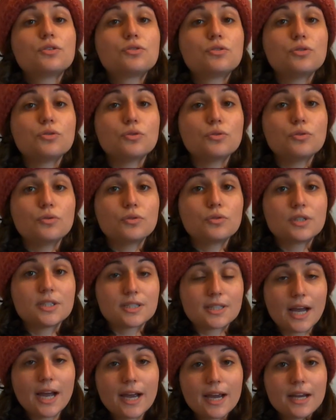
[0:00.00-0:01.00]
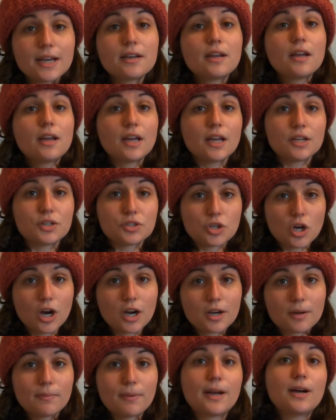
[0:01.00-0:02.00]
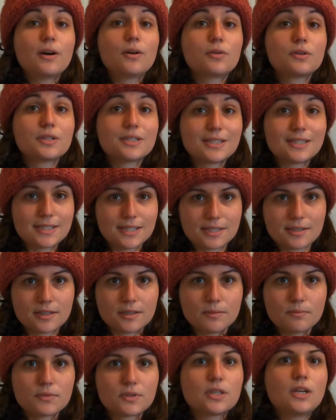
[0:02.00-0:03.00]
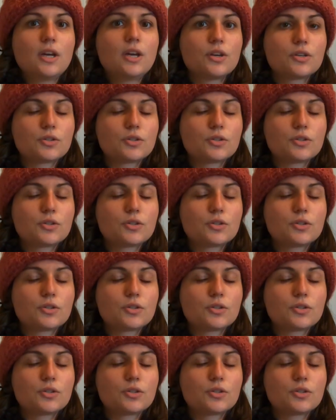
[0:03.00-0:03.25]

to design and talk about systems.